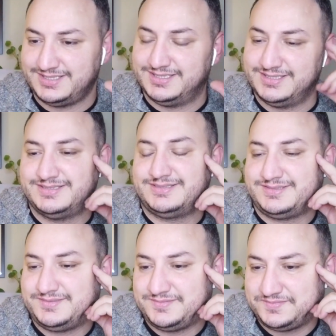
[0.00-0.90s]

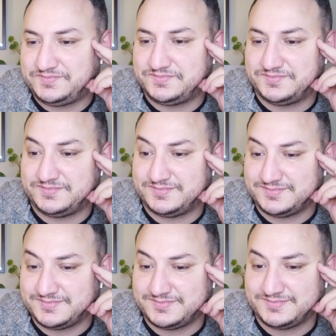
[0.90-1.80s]

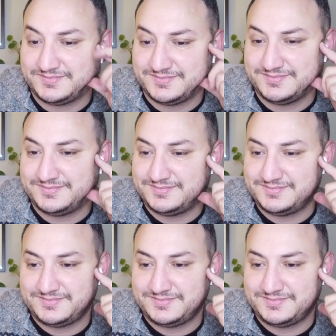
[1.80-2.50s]
Nothing is said.